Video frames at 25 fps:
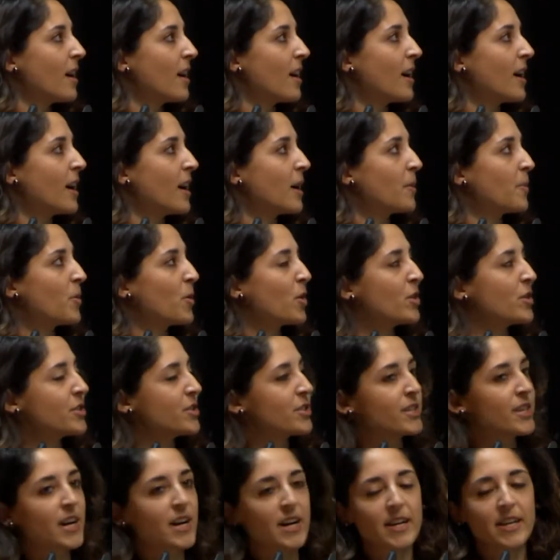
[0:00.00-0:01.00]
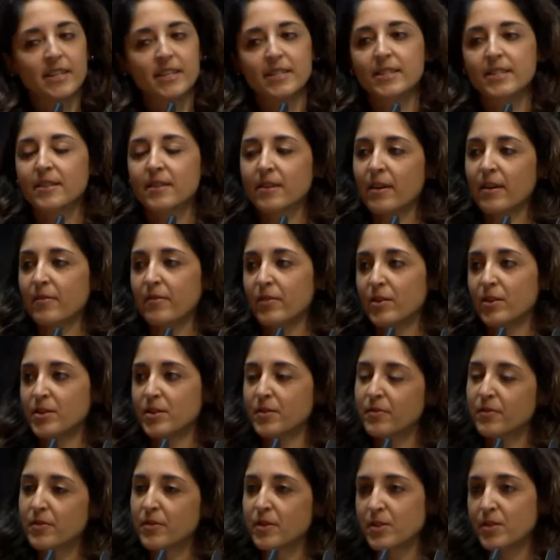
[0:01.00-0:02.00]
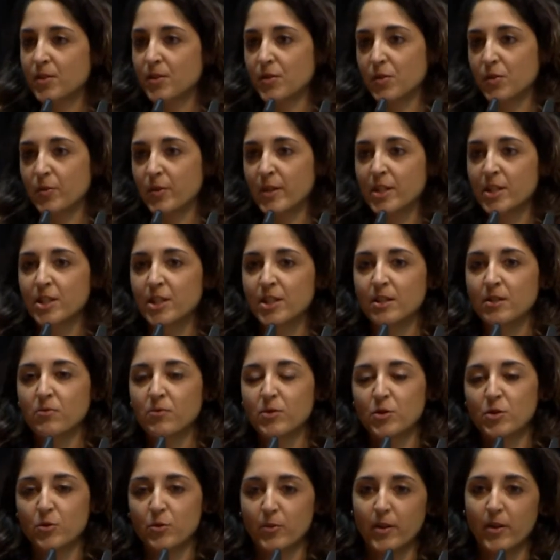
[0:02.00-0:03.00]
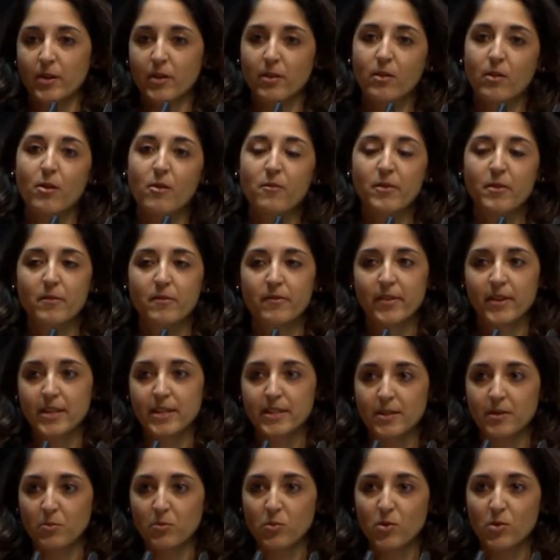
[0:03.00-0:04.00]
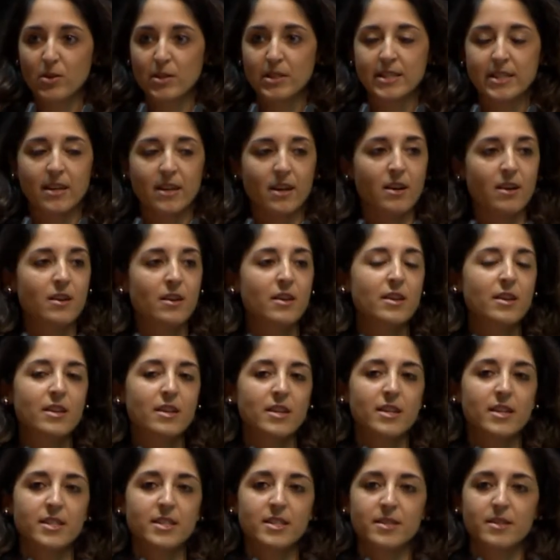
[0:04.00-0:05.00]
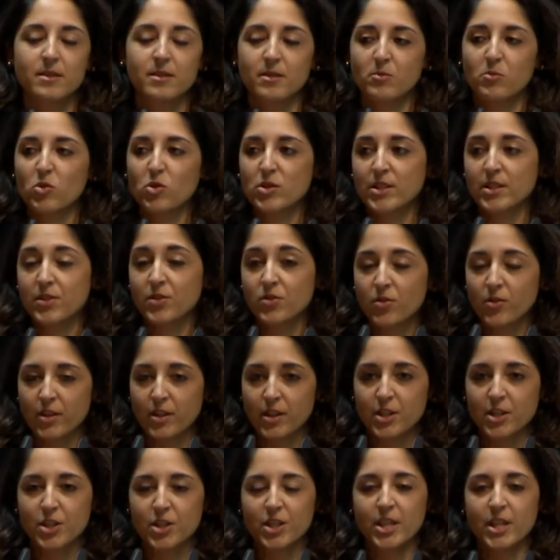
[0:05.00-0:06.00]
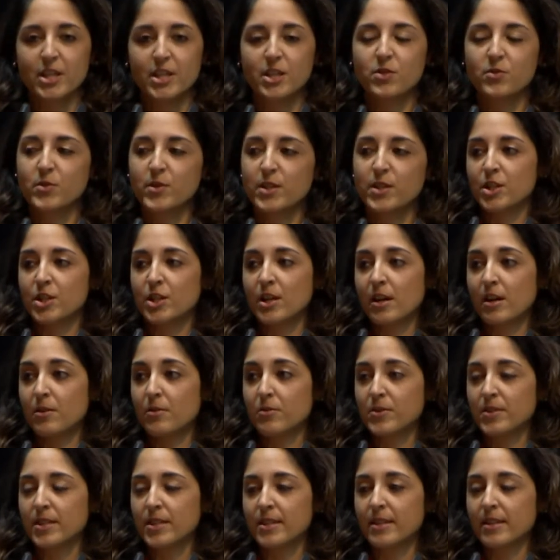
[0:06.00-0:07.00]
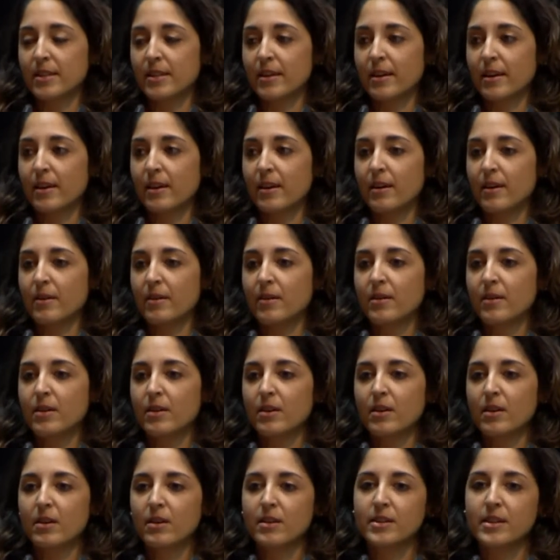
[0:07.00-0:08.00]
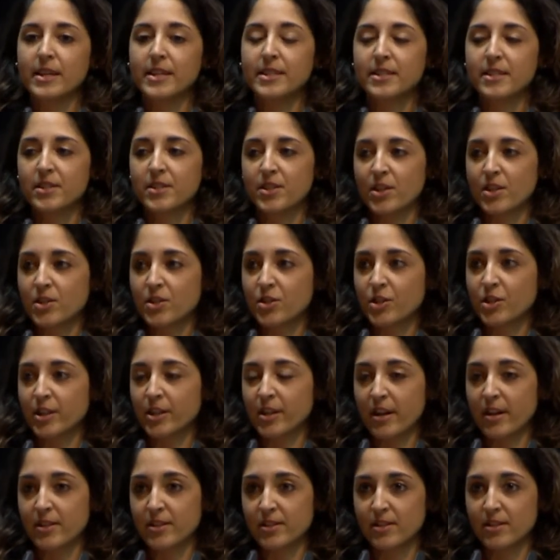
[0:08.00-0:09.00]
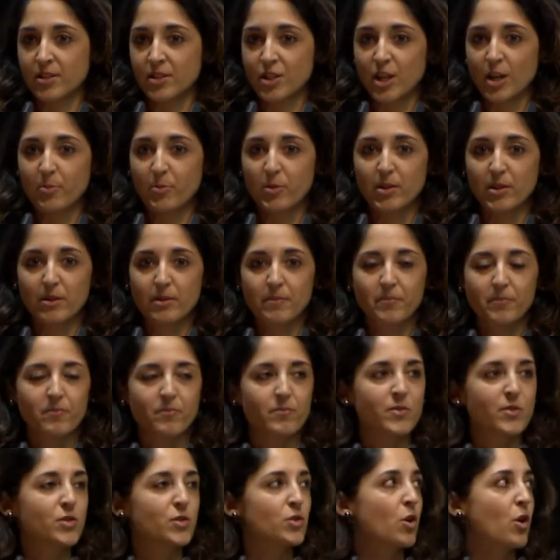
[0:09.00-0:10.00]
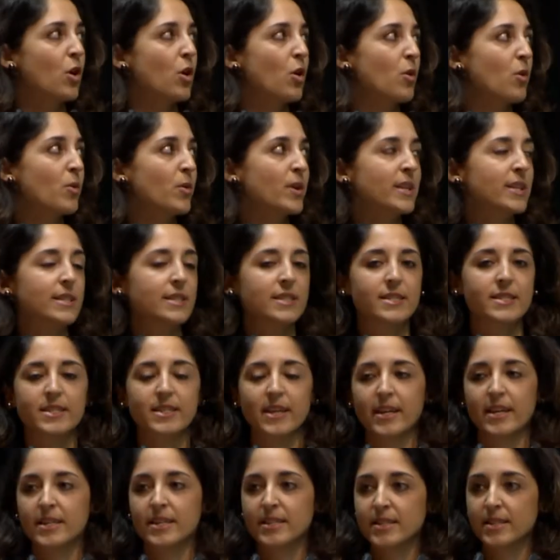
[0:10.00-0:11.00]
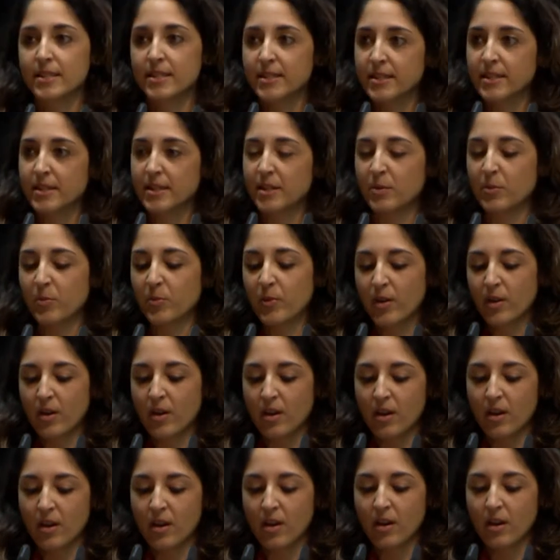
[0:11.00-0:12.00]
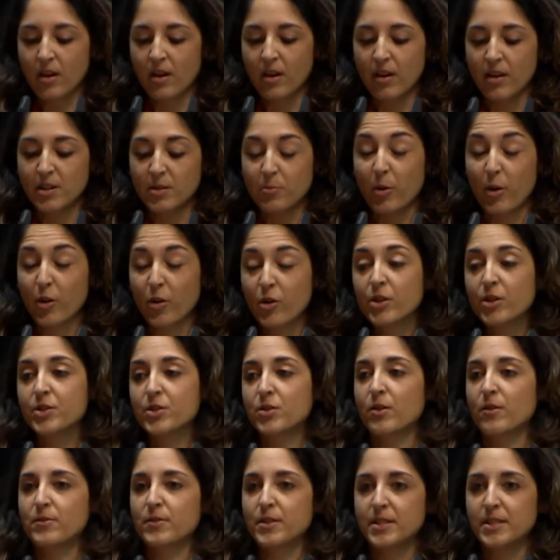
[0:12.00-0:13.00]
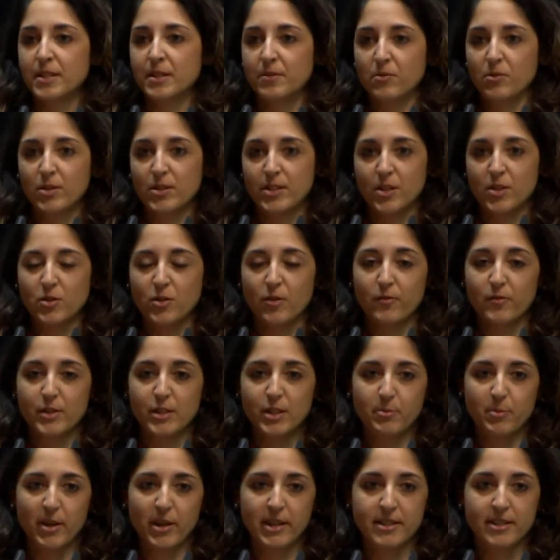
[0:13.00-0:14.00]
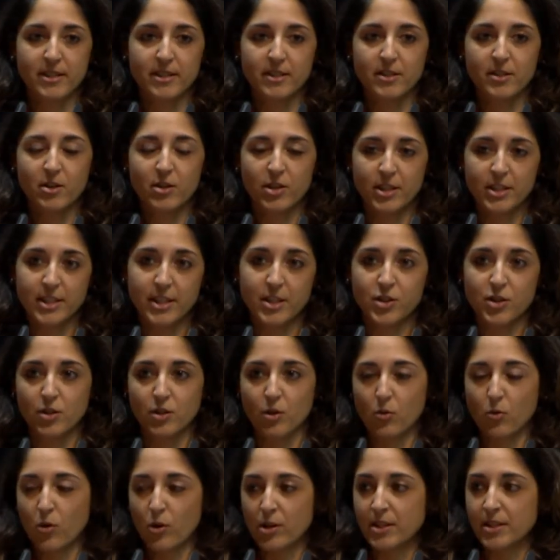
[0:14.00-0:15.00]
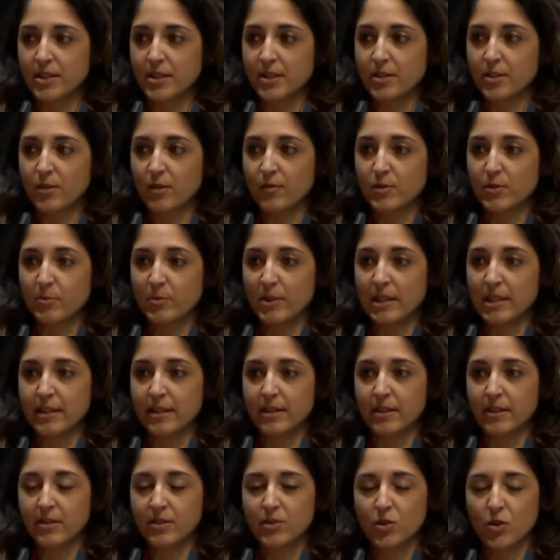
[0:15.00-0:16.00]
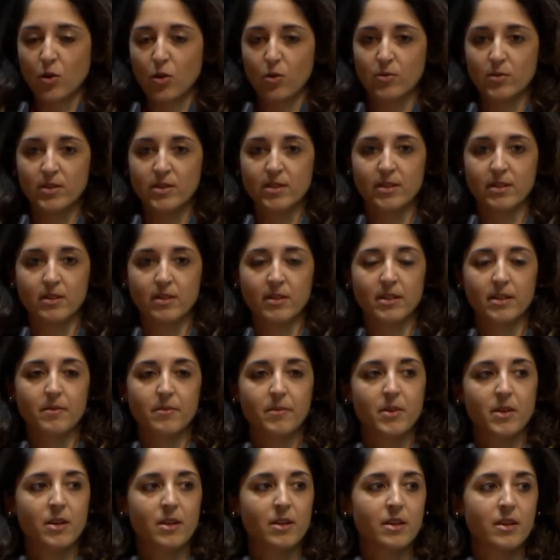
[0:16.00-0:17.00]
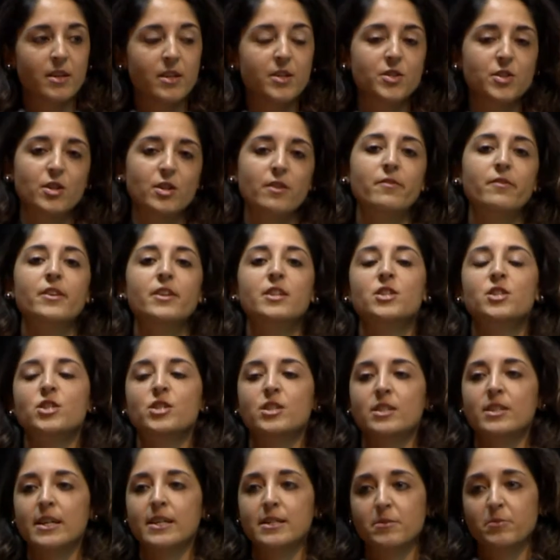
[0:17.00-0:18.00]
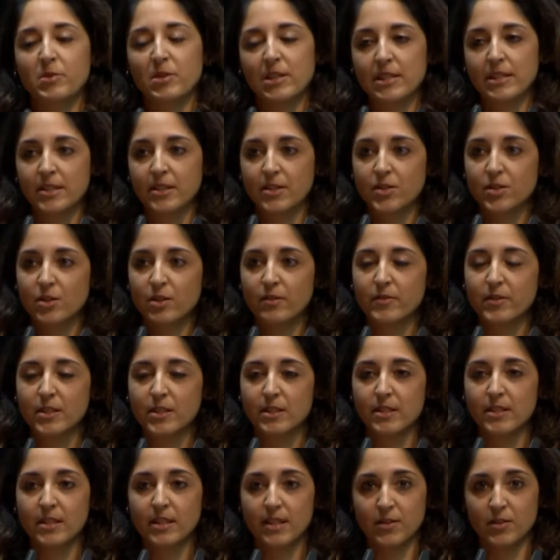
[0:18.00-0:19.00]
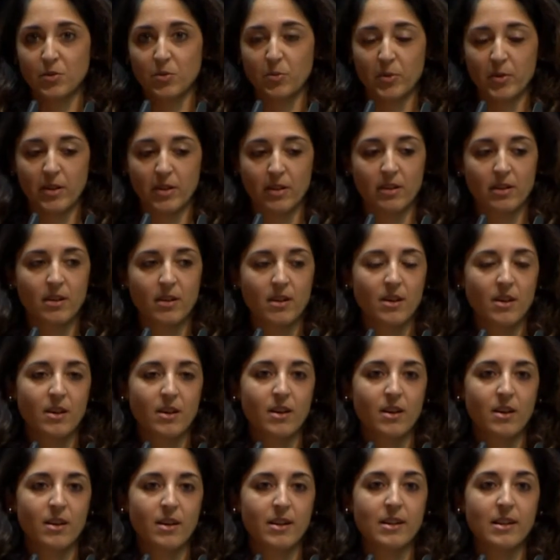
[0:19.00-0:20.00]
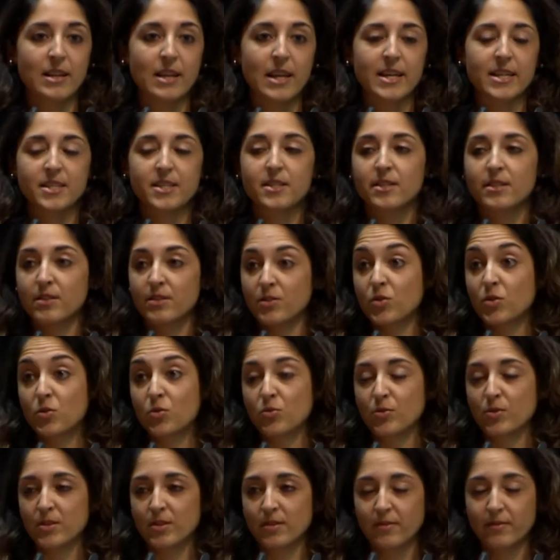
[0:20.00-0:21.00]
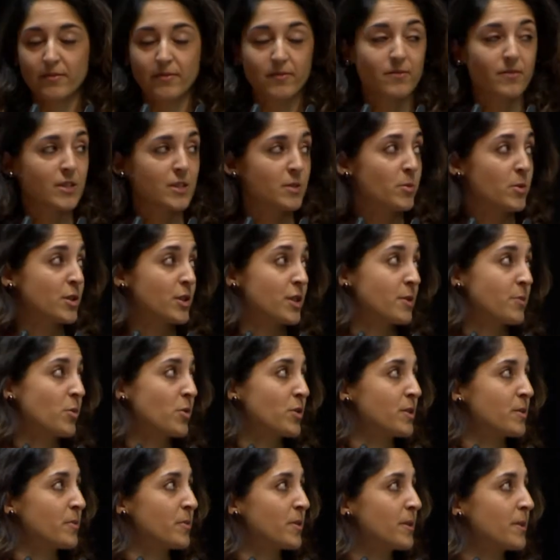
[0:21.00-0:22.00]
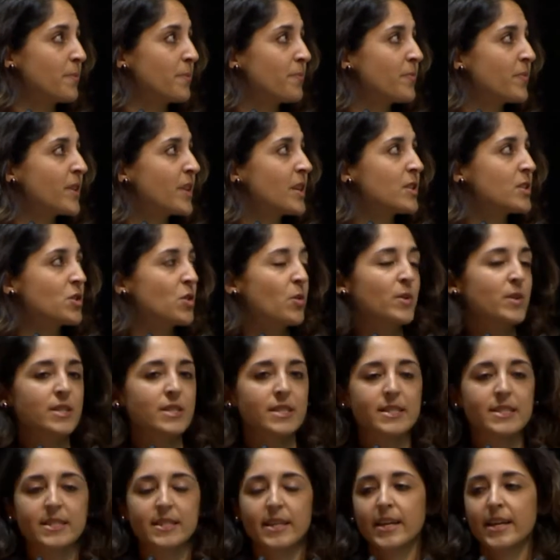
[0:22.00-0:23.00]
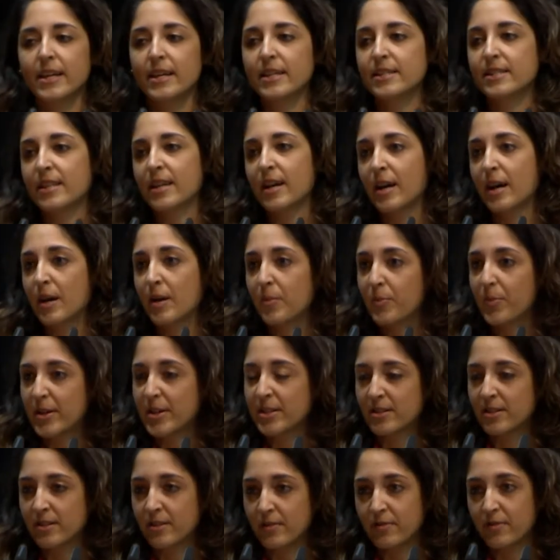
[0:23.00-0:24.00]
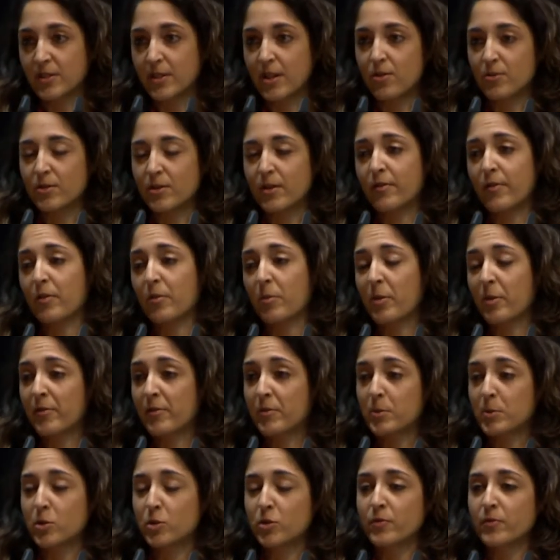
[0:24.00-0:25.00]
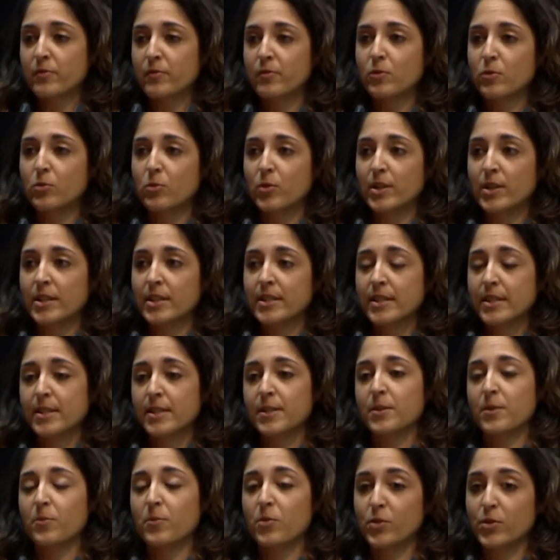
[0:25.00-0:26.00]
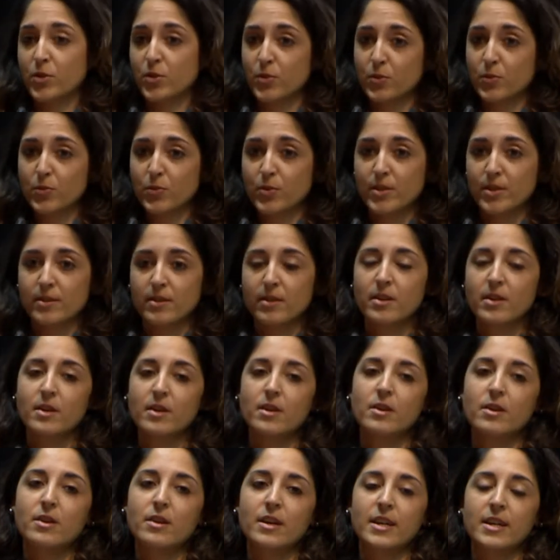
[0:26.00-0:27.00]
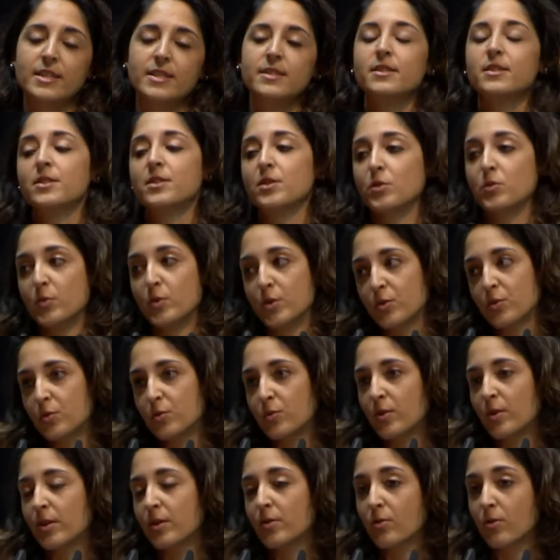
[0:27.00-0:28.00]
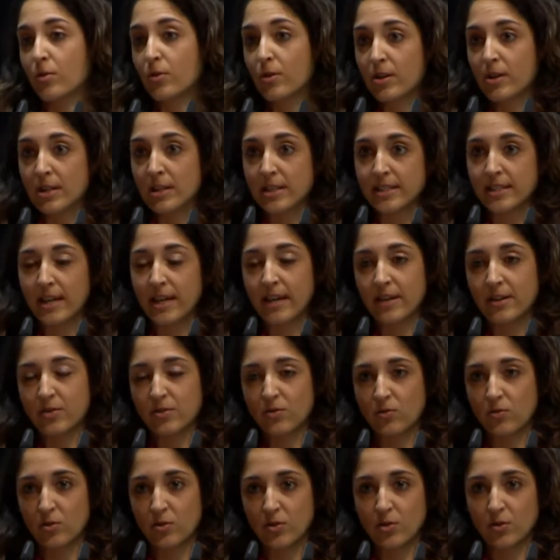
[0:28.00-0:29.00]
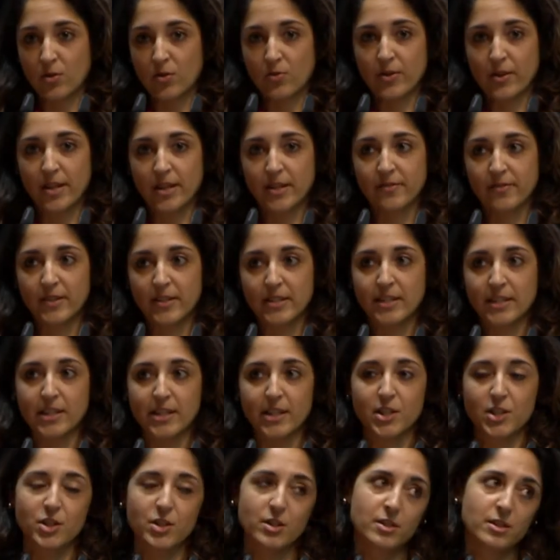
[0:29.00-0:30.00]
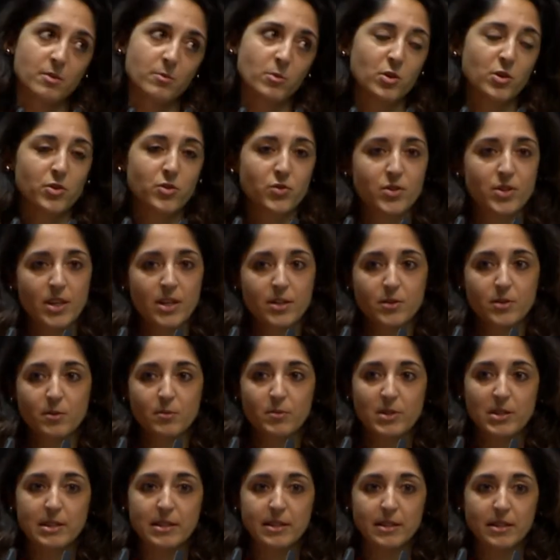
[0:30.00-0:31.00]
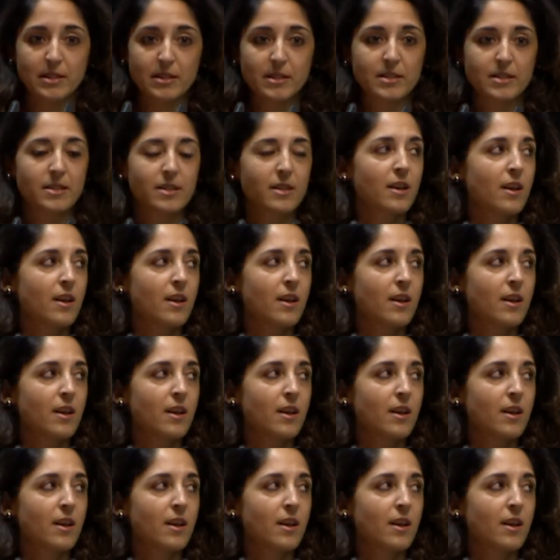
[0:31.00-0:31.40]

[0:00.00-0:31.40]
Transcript: On the right, a very different situation, which we often face in Malta. It's the Malta Stock Exchange, which housed in a 19th century garrison chapel. So in this case, the priority of the team was that of respecting the architectural qualities of the building. So the intervention and the building services had to be less intrusive as much as possible. So in this case, a passive downdraft evaporative cooling system was used, assisted with cooling coils and also night ventilation similar to the other buildings.